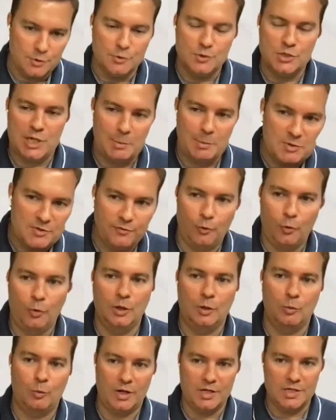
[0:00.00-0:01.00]
2 steps
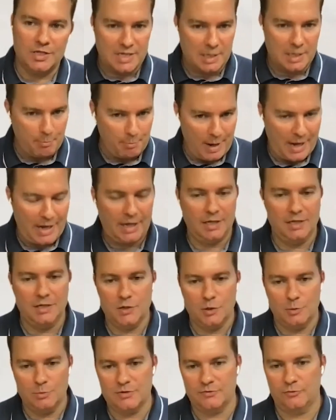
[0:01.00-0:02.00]
forward, 1 step back in
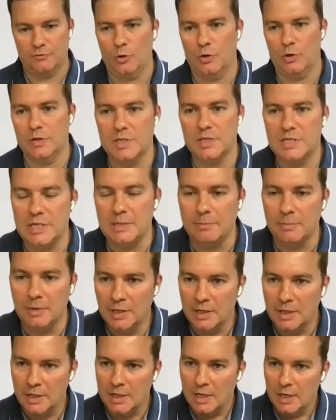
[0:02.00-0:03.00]
terms of growing the team.
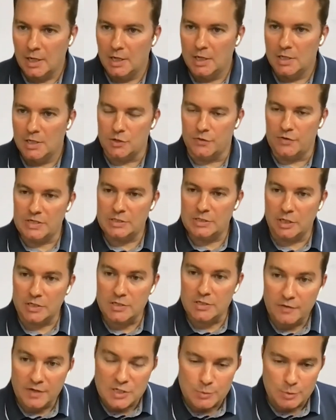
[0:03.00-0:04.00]
So there's
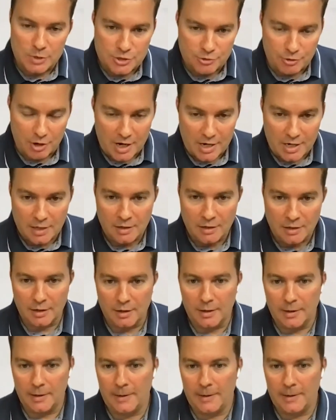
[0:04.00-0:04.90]
lots of things we're trying.